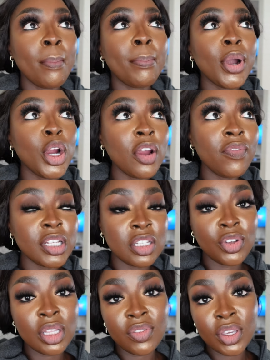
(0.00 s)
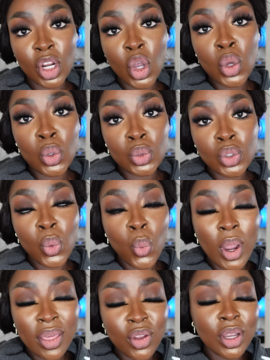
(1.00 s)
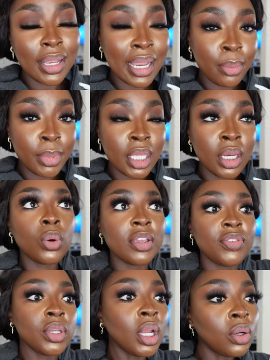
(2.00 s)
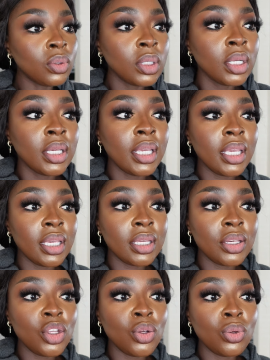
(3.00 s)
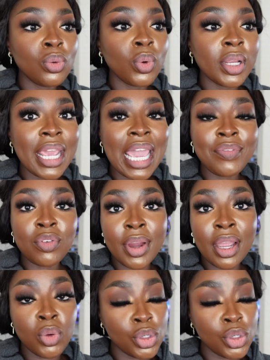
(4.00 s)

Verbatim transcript: perfect if you're living in a cold weather climate, or if you don't and you want to have around,